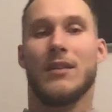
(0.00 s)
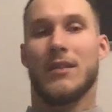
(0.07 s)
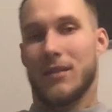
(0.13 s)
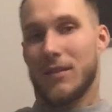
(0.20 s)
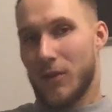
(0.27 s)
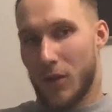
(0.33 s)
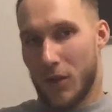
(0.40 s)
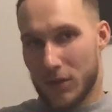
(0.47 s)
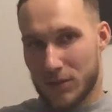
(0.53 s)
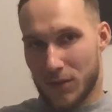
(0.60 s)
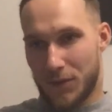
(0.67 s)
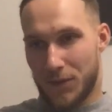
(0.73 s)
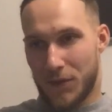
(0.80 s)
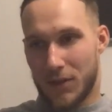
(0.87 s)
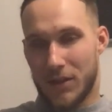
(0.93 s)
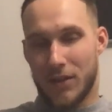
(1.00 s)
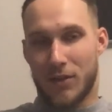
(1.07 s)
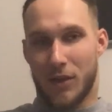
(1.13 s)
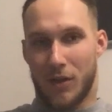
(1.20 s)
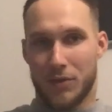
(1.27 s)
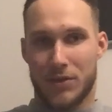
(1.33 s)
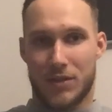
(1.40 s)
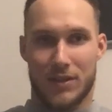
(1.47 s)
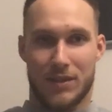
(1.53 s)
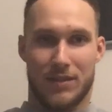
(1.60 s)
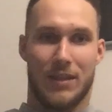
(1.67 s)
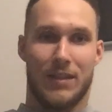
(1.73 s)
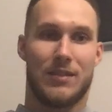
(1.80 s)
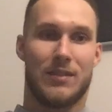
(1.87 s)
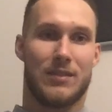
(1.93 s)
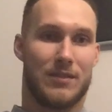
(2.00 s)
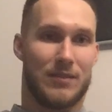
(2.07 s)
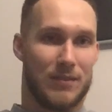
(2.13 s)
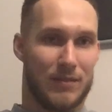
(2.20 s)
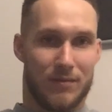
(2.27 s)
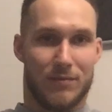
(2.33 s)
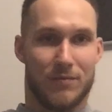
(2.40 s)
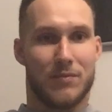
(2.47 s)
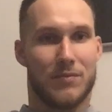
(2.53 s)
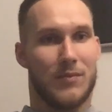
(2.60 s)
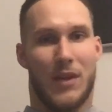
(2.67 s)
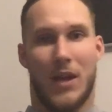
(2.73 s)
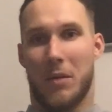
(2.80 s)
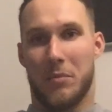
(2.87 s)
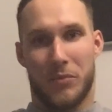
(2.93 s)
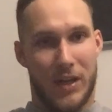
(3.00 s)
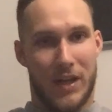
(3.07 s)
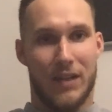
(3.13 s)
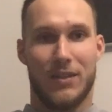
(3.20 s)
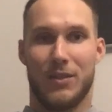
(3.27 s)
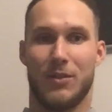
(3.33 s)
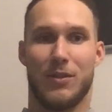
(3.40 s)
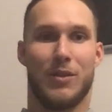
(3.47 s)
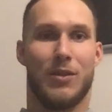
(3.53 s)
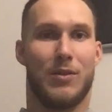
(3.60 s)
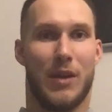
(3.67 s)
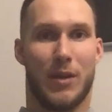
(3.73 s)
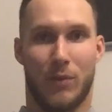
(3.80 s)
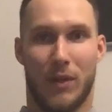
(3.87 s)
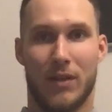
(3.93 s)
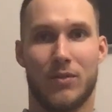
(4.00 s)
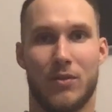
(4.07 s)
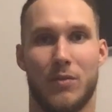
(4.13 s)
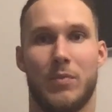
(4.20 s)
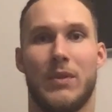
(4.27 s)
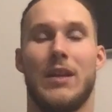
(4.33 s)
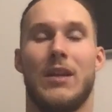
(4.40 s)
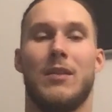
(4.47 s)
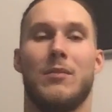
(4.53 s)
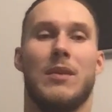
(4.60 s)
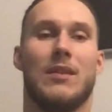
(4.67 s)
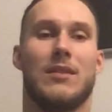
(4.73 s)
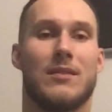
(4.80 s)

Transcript: also for the coaches that I'm ready, I want to play, but